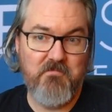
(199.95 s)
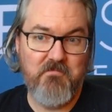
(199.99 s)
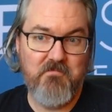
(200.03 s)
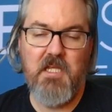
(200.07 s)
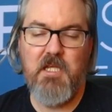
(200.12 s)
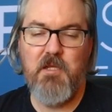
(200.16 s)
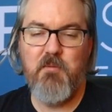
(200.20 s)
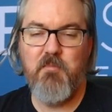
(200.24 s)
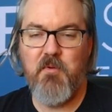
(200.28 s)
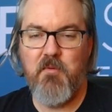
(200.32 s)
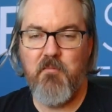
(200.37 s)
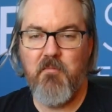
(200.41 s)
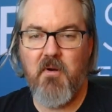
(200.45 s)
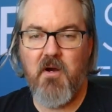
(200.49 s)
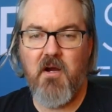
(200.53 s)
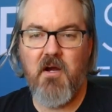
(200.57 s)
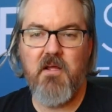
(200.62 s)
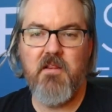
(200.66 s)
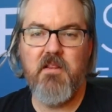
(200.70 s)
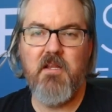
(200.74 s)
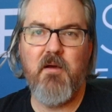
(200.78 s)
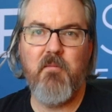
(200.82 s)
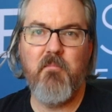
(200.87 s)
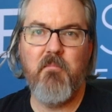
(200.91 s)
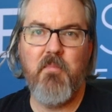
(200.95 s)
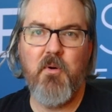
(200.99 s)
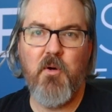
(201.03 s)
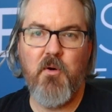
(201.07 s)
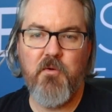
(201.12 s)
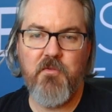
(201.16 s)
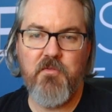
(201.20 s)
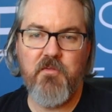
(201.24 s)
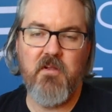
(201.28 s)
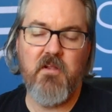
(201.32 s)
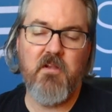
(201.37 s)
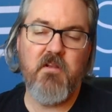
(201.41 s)
Keep in mind that
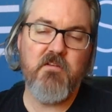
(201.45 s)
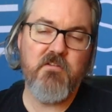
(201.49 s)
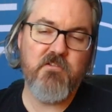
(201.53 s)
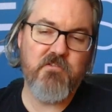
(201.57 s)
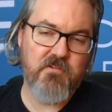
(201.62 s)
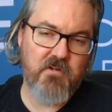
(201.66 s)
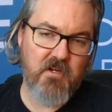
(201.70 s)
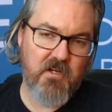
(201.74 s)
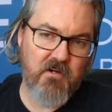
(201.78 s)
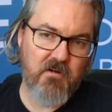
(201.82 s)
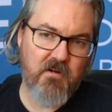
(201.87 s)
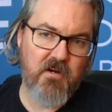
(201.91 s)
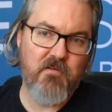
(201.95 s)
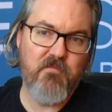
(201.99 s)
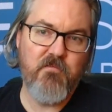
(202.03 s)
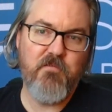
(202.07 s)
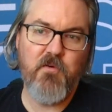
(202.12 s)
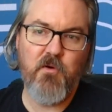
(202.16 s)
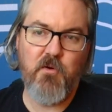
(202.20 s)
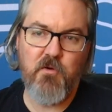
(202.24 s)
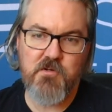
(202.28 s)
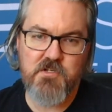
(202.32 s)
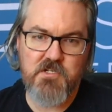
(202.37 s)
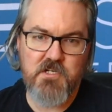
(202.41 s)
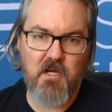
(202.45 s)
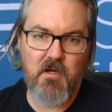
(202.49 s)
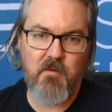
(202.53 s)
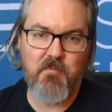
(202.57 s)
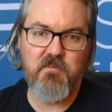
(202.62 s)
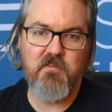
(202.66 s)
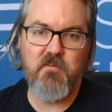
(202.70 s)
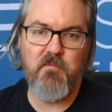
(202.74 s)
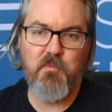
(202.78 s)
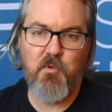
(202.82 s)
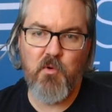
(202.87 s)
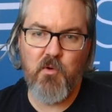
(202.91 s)
both Illustrator and Photoshop
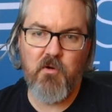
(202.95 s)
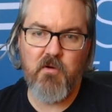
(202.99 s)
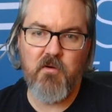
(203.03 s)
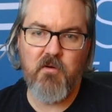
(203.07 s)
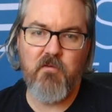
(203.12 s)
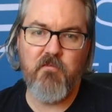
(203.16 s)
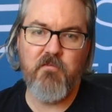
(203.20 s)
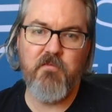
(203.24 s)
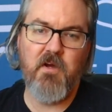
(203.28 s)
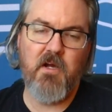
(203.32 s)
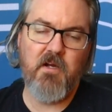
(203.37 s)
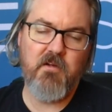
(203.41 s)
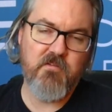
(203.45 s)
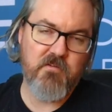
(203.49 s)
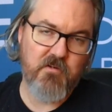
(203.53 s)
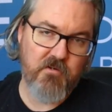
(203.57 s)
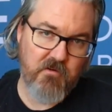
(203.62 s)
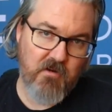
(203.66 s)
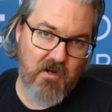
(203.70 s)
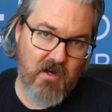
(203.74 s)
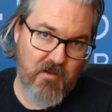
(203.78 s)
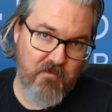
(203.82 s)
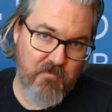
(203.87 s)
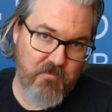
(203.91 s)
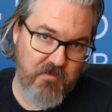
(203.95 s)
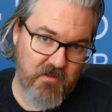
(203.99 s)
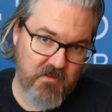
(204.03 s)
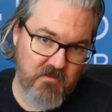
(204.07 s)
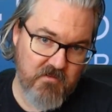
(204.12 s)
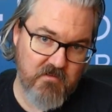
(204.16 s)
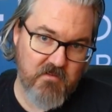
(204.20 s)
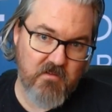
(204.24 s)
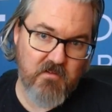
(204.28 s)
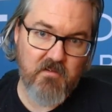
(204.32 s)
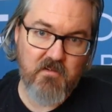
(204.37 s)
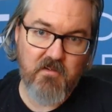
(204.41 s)
support vector
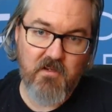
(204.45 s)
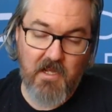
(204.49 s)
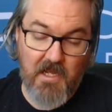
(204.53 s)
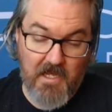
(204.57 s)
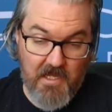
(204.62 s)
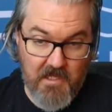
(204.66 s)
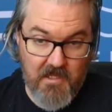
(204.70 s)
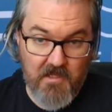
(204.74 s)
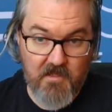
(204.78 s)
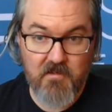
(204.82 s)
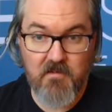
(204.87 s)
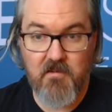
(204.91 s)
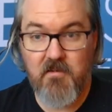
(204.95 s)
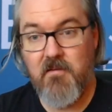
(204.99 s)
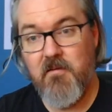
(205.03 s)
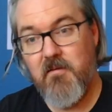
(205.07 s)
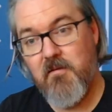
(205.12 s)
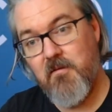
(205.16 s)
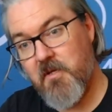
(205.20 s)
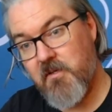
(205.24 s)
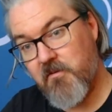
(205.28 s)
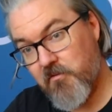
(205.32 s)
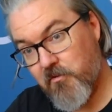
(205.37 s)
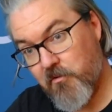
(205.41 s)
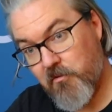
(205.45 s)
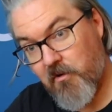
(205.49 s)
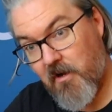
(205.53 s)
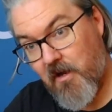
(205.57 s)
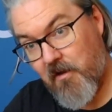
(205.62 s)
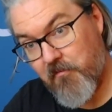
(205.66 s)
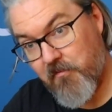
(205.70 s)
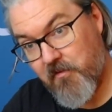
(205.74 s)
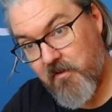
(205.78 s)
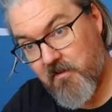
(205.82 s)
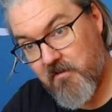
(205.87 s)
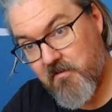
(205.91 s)
graphics and pixel
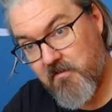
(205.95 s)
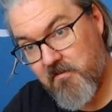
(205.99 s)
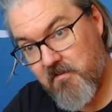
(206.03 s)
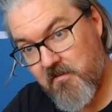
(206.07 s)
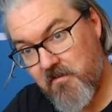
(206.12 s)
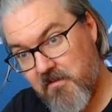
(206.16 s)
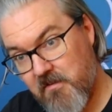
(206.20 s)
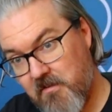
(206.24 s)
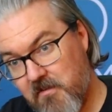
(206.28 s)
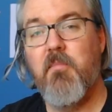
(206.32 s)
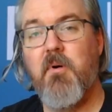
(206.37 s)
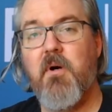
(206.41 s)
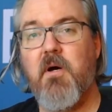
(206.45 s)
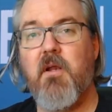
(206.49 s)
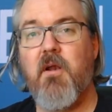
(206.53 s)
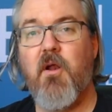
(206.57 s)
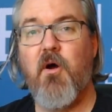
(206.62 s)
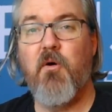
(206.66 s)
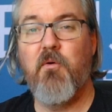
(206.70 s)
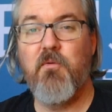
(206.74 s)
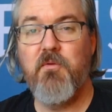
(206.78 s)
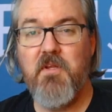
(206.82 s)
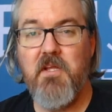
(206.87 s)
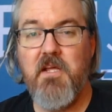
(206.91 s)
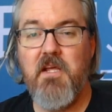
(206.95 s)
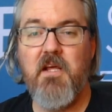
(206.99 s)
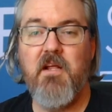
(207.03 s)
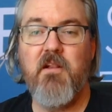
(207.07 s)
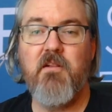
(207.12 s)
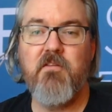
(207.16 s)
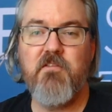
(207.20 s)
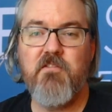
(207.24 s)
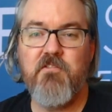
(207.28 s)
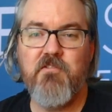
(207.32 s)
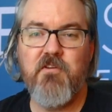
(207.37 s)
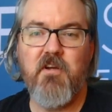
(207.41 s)
graphics. But only
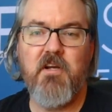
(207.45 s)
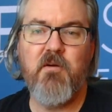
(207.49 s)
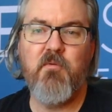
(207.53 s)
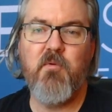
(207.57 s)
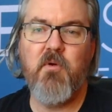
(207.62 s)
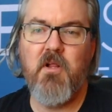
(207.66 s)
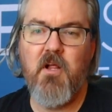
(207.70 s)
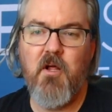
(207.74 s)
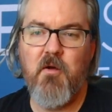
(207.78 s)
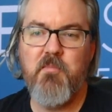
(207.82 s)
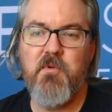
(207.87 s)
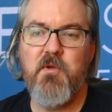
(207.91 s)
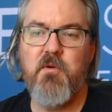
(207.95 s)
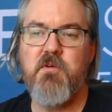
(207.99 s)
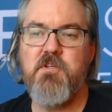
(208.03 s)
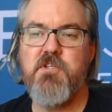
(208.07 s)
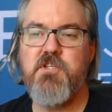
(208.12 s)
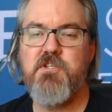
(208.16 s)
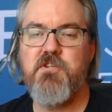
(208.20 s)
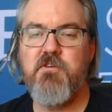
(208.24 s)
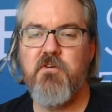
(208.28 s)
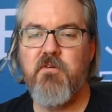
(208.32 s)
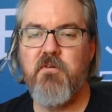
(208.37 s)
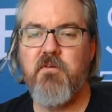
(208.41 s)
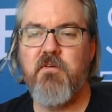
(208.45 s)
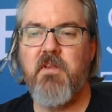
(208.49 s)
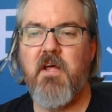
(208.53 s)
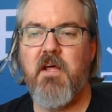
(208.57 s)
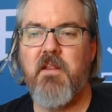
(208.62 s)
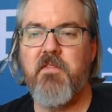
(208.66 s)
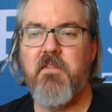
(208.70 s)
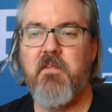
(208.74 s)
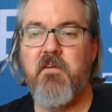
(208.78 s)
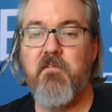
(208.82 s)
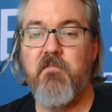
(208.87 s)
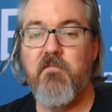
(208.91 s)
Illustrator will help you ensure
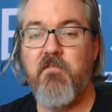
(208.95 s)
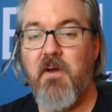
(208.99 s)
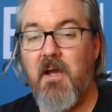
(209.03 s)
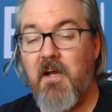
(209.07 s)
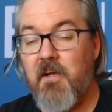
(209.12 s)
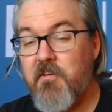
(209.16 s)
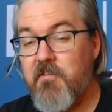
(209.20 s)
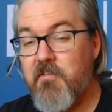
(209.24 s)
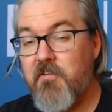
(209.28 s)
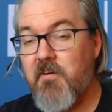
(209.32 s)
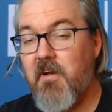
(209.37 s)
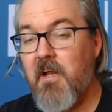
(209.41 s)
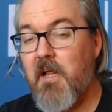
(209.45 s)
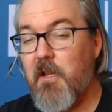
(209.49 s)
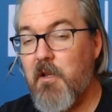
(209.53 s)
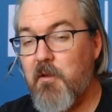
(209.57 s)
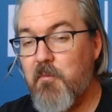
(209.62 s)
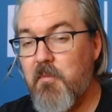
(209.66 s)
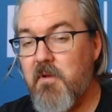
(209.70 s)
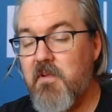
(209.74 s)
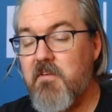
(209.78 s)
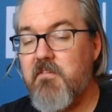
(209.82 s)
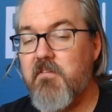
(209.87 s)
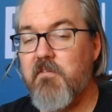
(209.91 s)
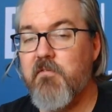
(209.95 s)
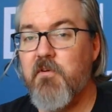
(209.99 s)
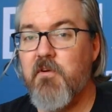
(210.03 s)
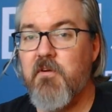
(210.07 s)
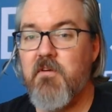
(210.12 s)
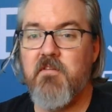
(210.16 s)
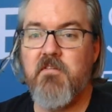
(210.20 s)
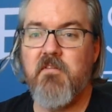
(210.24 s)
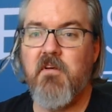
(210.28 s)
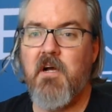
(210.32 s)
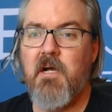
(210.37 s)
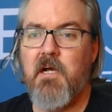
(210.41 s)
that the vector elements of your
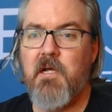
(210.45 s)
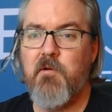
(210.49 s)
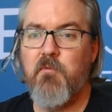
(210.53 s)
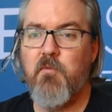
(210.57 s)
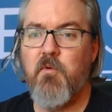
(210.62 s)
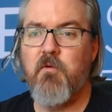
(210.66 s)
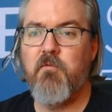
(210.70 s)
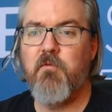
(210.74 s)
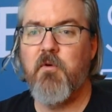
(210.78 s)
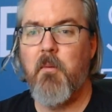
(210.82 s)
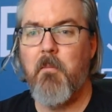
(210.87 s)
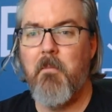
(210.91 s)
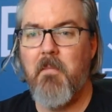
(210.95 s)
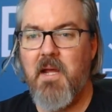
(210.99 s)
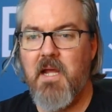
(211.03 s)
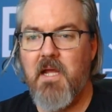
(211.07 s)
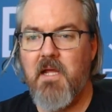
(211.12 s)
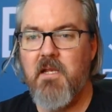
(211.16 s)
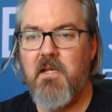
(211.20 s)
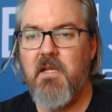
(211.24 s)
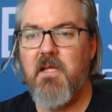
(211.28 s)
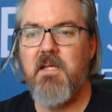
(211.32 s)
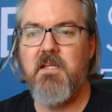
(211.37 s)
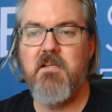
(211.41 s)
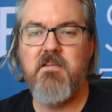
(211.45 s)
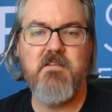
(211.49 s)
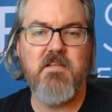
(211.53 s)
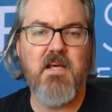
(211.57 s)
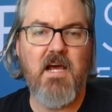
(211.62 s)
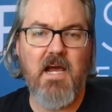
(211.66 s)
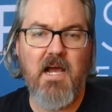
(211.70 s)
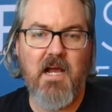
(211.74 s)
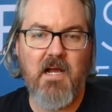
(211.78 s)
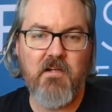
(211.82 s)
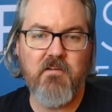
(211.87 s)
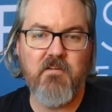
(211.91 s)
design will remain
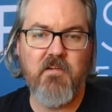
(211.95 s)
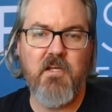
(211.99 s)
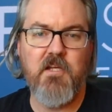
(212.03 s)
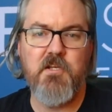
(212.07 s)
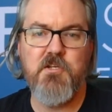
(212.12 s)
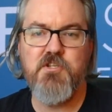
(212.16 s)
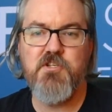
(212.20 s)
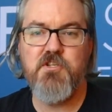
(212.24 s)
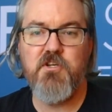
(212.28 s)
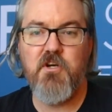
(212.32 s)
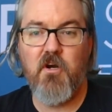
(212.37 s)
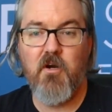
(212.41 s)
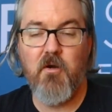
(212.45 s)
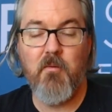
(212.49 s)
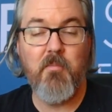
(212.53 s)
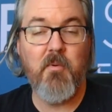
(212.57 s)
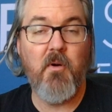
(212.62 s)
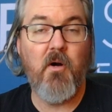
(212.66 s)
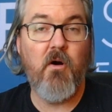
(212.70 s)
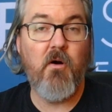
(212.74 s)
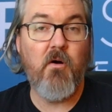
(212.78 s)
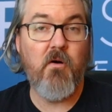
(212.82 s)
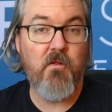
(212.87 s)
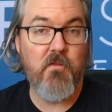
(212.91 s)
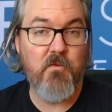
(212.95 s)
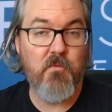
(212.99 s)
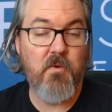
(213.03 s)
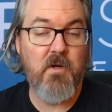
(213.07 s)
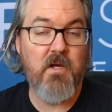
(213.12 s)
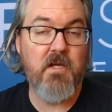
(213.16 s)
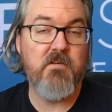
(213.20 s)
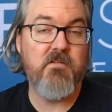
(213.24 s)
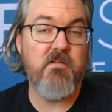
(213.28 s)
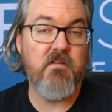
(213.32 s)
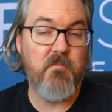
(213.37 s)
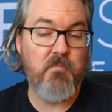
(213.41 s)
intact and sharp all the
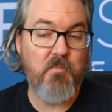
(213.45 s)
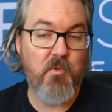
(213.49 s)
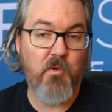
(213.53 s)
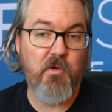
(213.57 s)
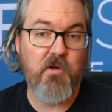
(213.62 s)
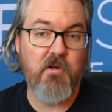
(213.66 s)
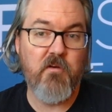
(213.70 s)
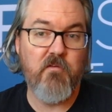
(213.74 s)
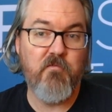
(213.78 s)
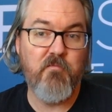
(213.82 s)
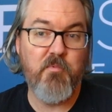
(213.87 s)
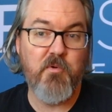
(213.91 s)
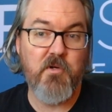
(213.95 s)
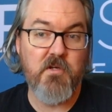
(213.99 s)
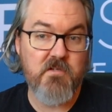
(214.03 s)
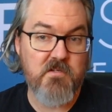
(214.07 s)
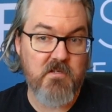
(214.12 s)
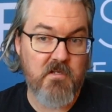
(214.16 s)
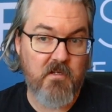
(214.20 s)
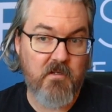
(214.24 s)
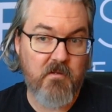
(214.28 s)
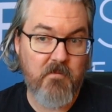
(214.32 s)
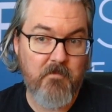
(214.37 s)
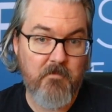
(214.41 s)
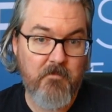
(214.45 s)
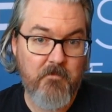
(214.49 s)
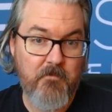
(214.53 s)
way to the point of printing.